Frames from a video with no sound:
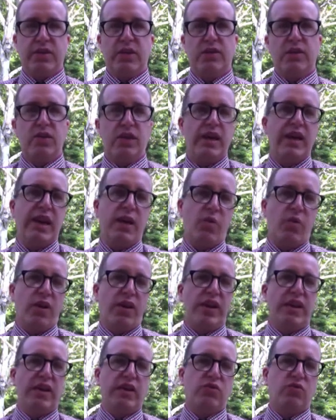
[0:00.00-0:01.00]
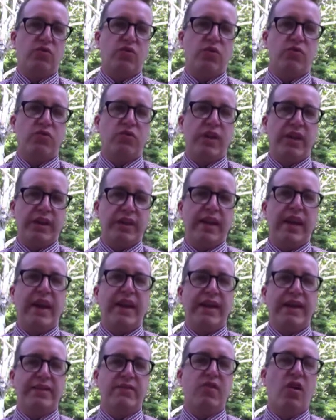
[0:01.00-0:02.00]
looking at what he's written
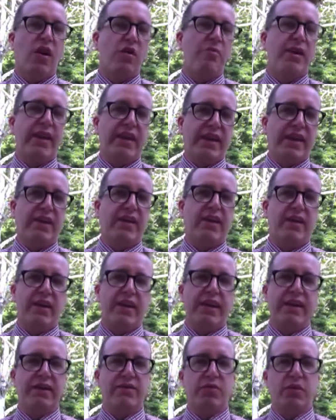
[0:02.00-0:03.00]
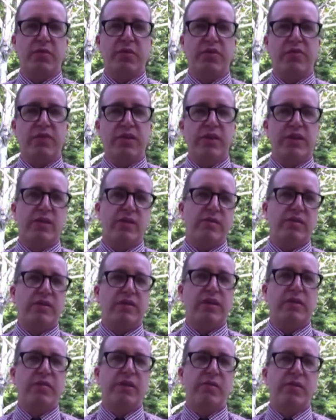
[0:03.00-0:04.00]
and he's commenting on it in the form of footnotes. So
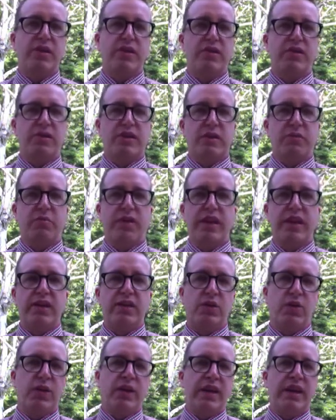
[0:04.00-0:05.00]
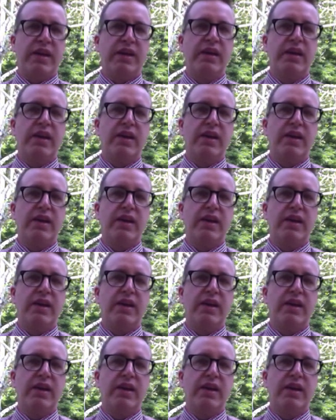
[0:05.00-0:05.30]
some of them are just explanatory,